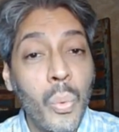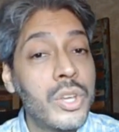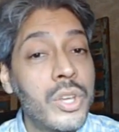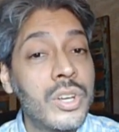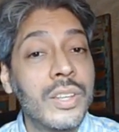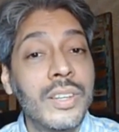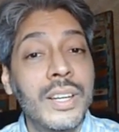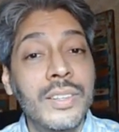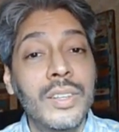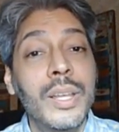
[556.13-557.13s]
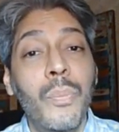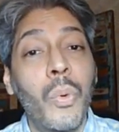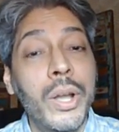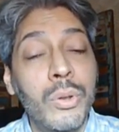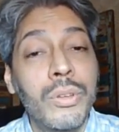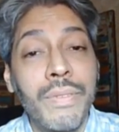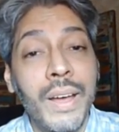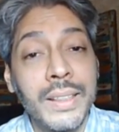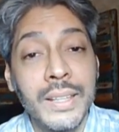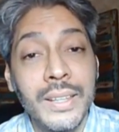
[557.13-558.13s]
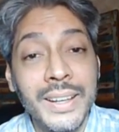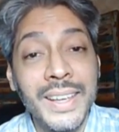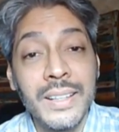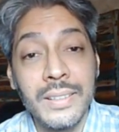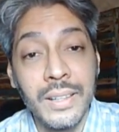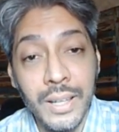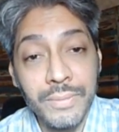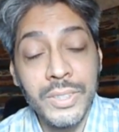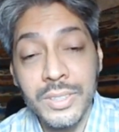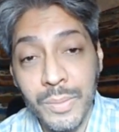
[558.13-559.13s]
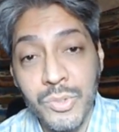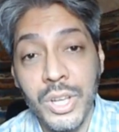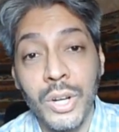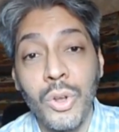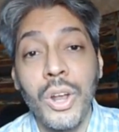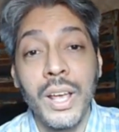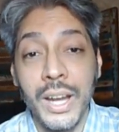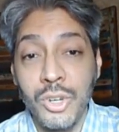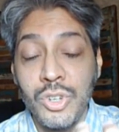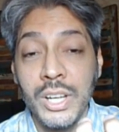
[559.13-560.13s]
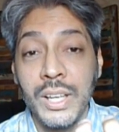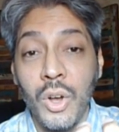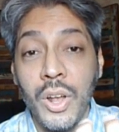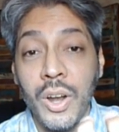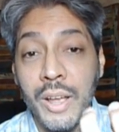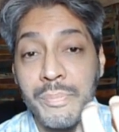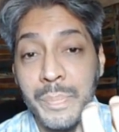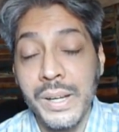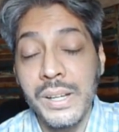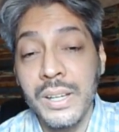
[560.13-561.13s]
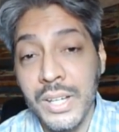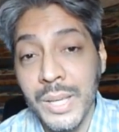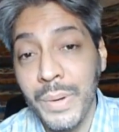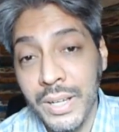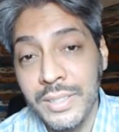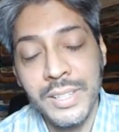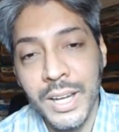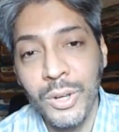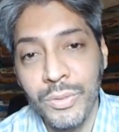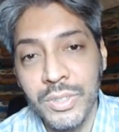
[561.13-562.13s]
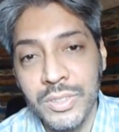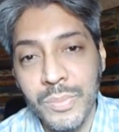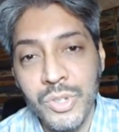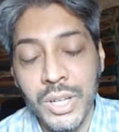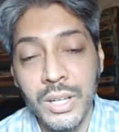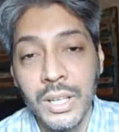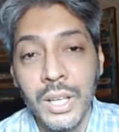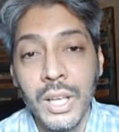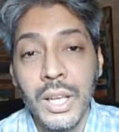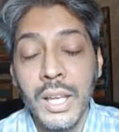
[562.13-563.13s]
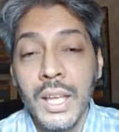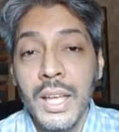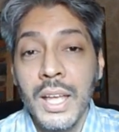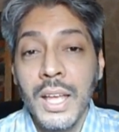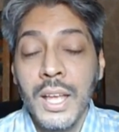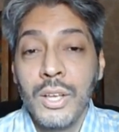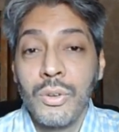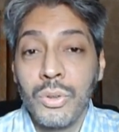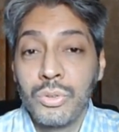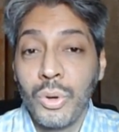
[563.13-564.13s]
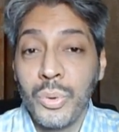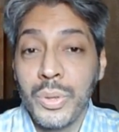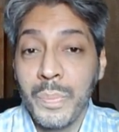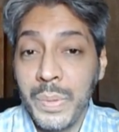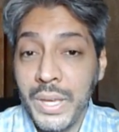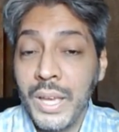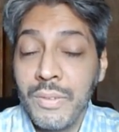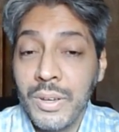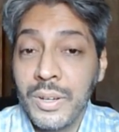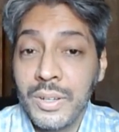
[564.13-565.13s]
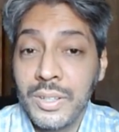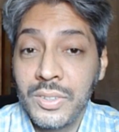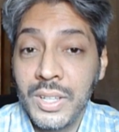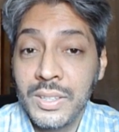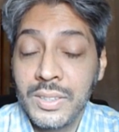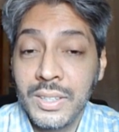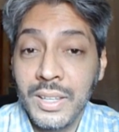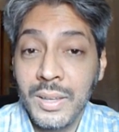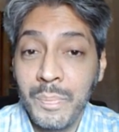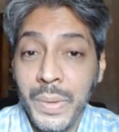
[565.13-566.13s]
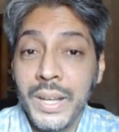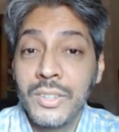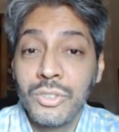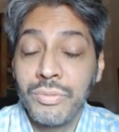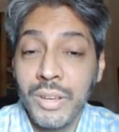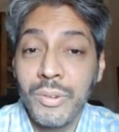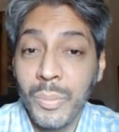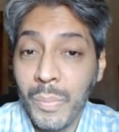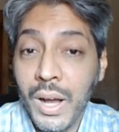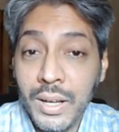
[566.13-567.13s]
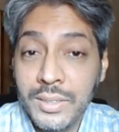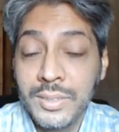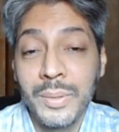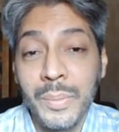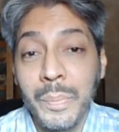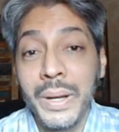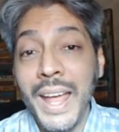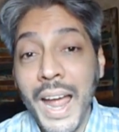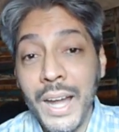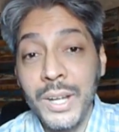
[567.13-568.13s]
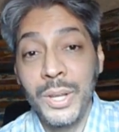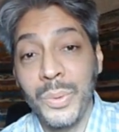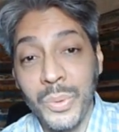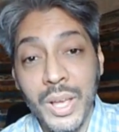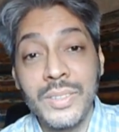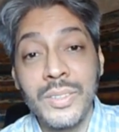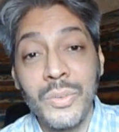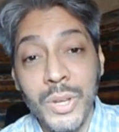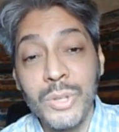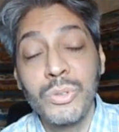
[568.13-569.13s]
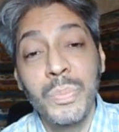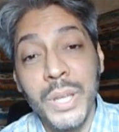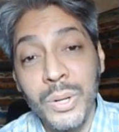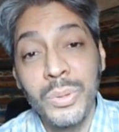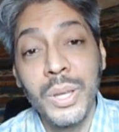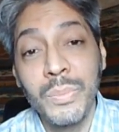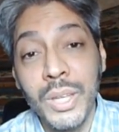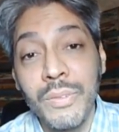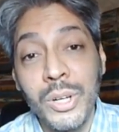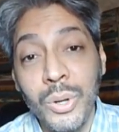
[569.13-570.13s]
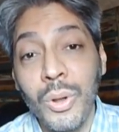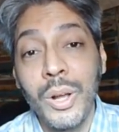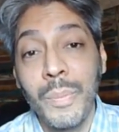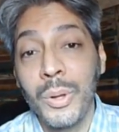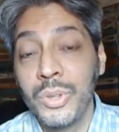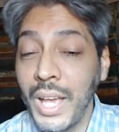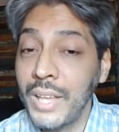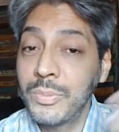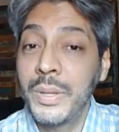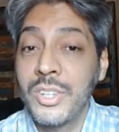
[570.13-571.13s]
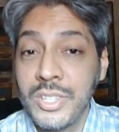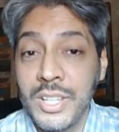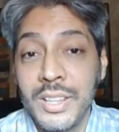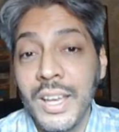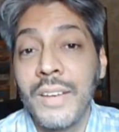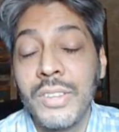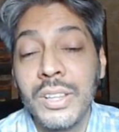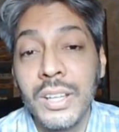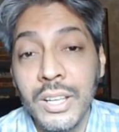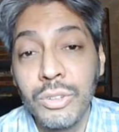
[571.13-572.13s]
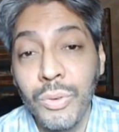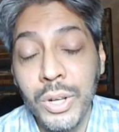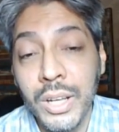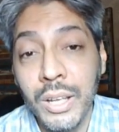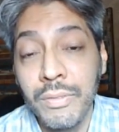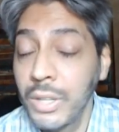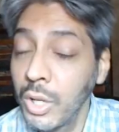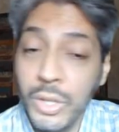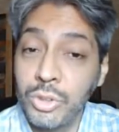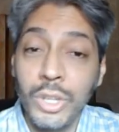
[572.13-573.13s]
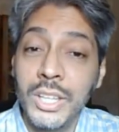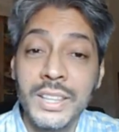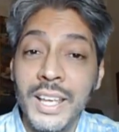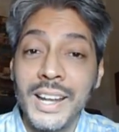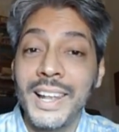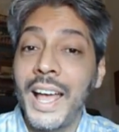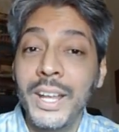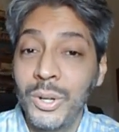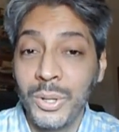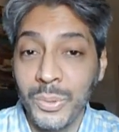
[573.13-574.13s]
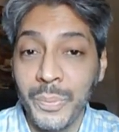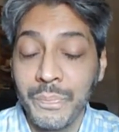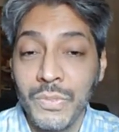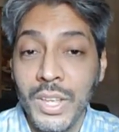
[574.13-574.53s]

which doesn't necessarily point to the fact that their kids love the subject or have built a deep understanding of the subject. So behavior says parents favor marks, but attitude, as in when you speak to them, they will talk about the aspiration that they have that their kids fall in love. Now, it's not that they are lying to you.